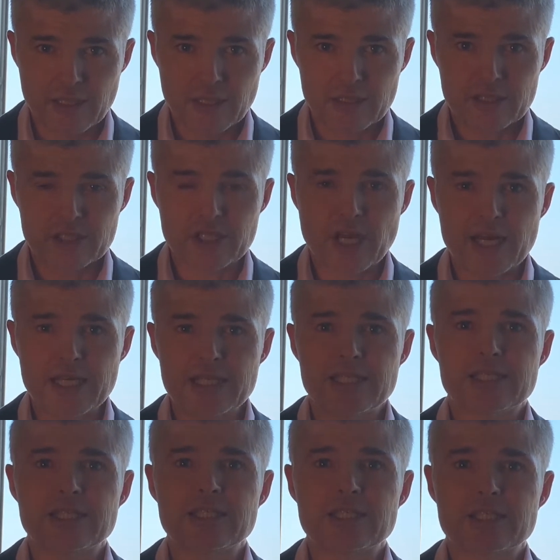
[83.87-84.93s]
The Chinese
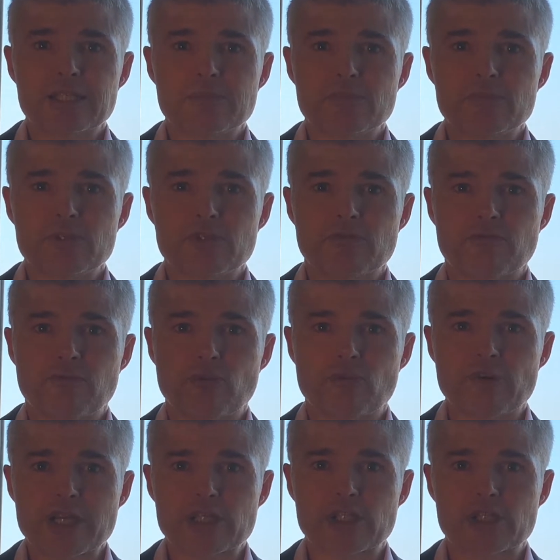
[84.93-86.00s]
systems for
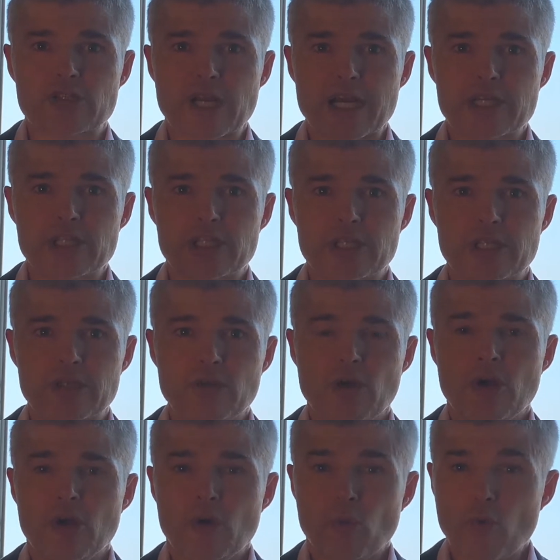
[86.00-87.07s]
registration
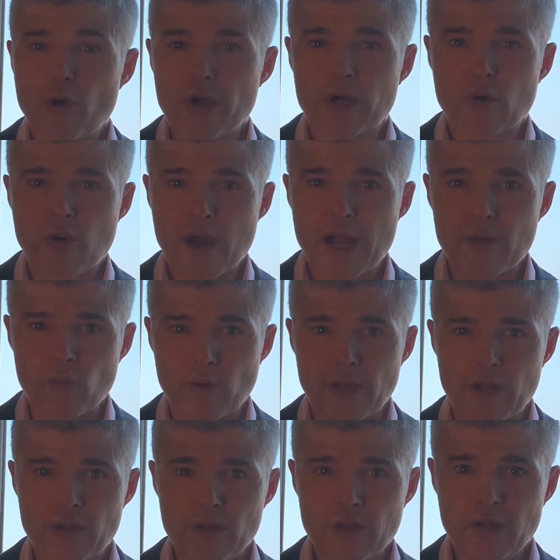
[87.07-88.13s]
work quite
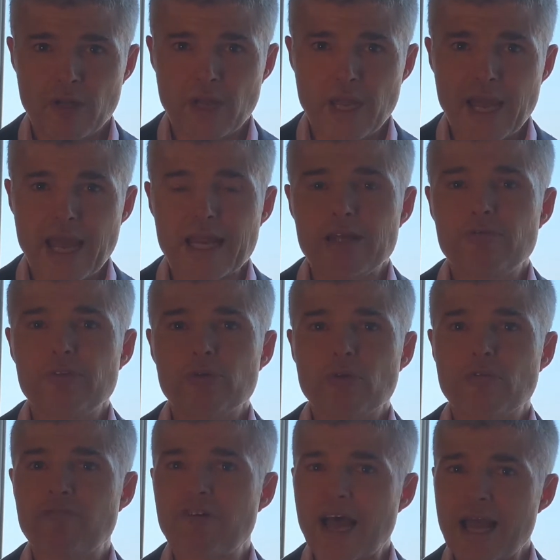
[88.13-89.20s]
well, and if you
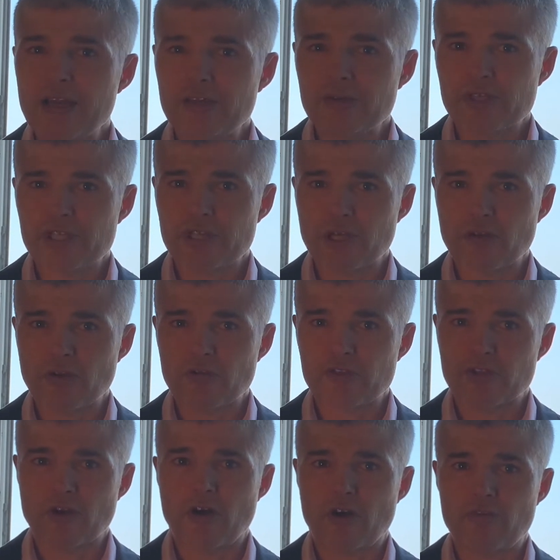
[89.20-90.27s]
avail
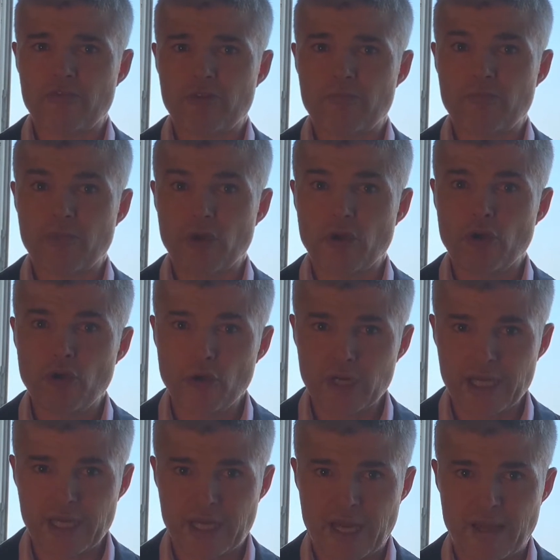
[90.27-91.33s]
yourselves of them
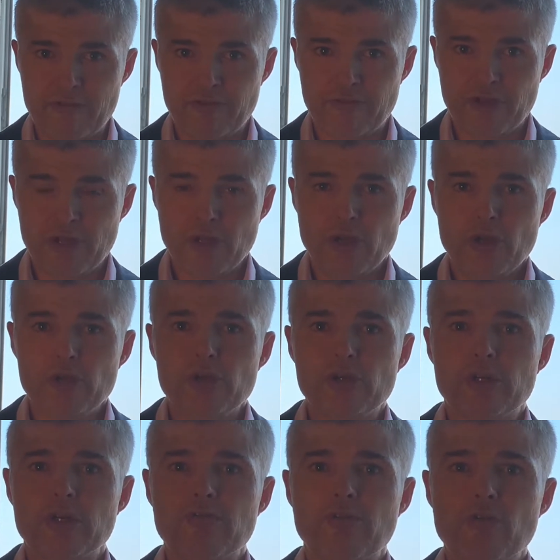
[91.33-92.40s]
early enough, you
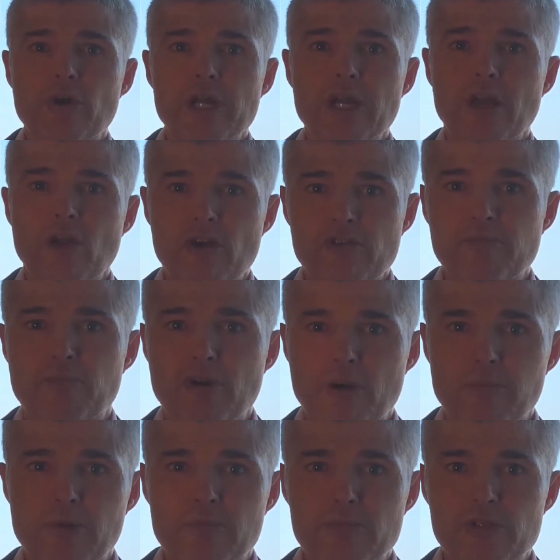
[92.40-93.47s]
can avoid a lot of
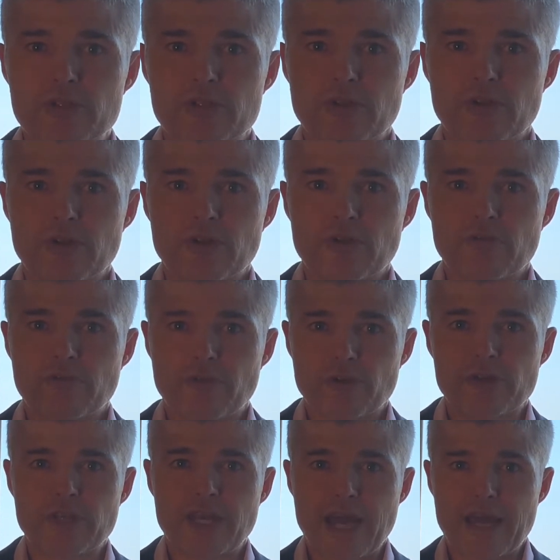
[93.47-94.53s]
problems
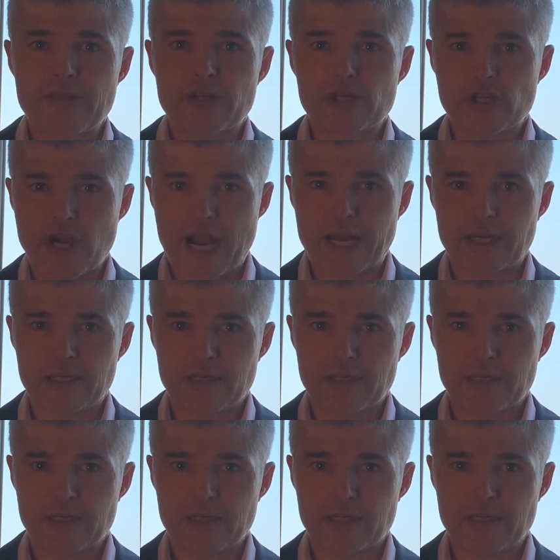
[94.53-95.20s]
further down the track.